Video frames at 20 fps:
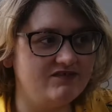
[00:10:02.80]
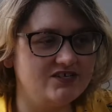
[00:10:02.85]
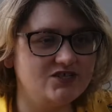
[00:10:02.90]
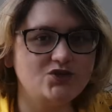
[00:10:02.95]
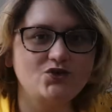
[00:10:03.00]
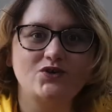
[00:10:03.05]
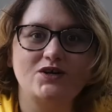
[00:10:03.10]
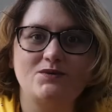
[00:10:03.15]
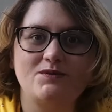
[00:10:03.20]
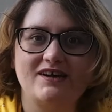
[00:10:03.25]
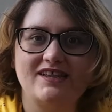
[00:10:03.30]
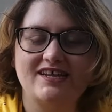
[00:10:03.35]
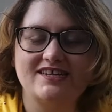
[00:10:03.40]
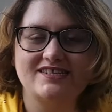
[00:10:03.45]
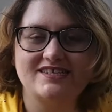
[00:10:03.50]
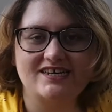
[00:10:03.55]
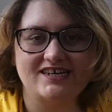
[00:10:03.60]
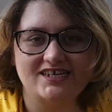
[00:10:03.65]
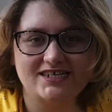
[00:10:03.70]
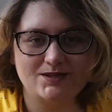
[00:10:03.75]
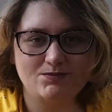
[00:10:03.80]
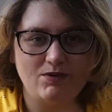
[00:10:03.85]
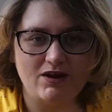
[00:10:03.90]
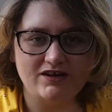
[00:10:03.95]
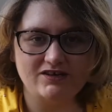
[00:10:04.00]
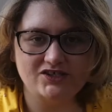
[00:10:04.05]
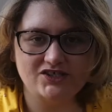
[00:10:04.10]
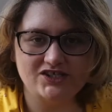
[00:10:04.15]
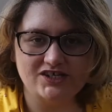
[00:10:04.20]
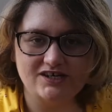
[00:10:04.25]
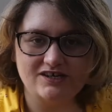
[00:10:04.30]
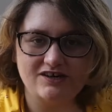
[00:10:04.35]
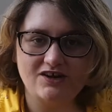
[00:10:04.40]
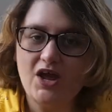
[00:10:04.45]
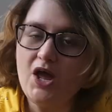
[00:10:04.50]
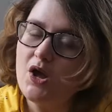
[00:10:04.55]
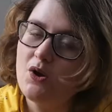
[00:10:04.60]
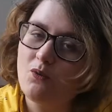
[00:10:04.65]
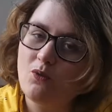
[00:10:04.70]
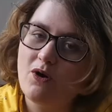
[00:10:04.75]
a story where there's an explosion,
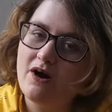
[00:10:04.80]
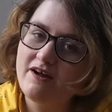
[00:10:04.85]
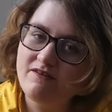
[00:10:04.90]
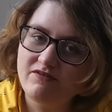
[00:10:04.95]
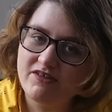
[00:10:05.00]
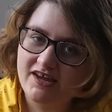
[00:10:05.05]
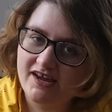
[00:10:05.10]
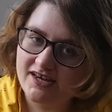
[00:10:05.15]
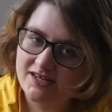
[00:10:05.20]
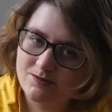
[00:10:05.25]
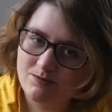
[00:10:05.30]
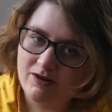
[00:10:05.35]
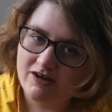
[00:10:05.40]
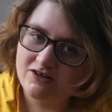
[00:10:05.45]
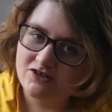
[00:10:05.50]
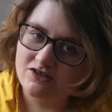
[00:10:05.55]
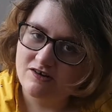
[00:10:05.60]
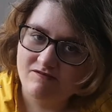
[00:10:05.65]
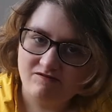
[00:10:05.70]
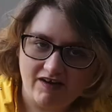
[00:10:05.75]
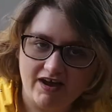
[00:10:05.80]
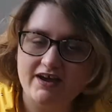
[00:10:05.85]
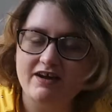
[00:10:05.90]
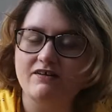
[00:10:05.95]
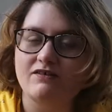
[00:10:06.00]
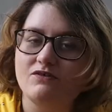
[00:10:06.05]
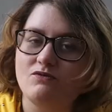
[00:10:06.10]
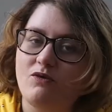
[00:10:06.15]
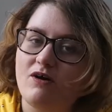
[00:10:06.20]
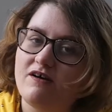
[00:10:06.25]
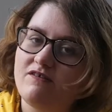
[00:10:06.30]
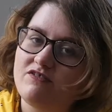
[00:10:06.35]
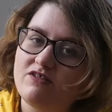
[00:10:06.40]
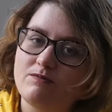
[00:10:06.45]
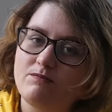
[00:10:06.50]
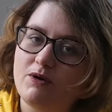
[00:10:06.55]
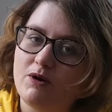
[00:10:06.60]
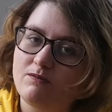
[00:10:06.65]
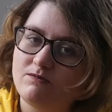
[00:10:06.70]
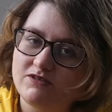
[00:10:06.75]
what if the explosion failed? What if the
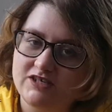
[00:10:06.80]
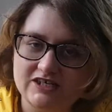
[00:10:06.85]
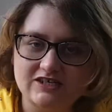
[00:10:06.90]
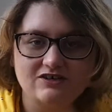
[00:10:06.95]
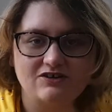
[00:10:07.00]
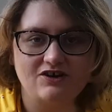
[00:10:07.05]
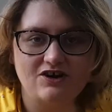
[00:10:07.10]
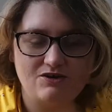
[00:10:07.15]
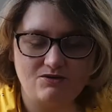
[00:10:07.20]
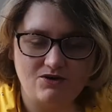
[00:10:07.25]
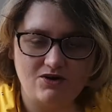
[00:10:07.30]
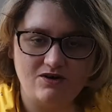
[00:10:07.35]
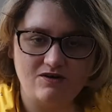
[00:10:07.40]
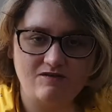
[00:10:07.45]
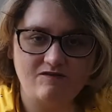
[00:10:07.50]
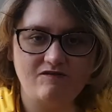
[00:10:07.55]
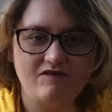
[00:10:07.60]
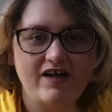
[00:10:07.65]
bomb didn't go off?